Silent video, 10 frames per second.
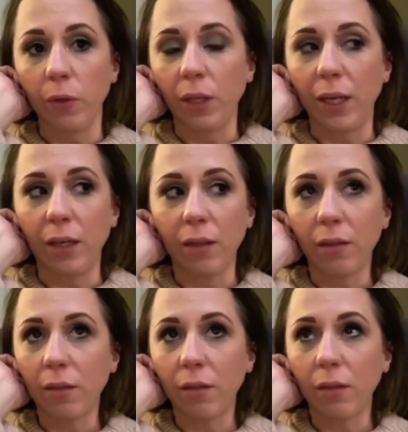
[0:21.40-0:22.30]
Like,
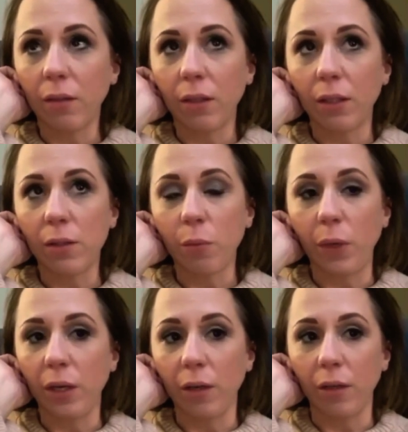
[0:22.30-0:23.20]
it's
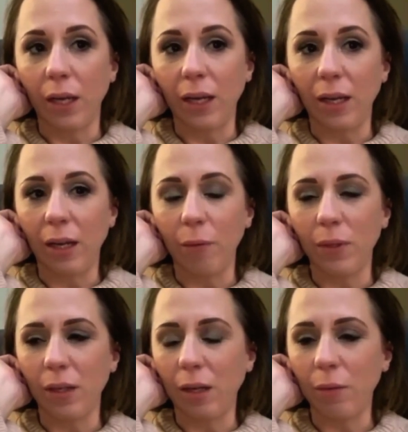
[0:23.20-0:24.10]
weird. I
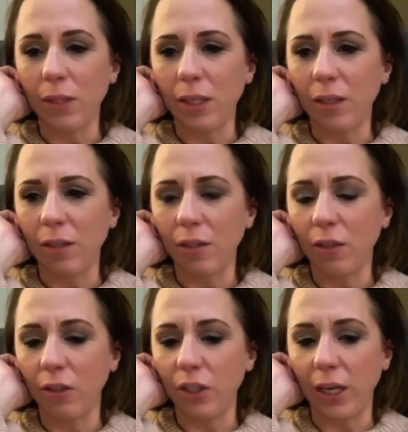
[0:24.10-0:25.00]
was like gonna
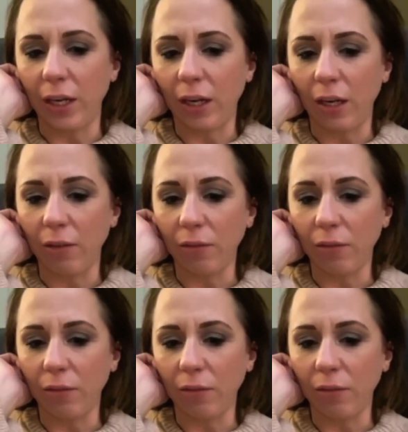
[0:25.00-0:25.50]
turn chat off.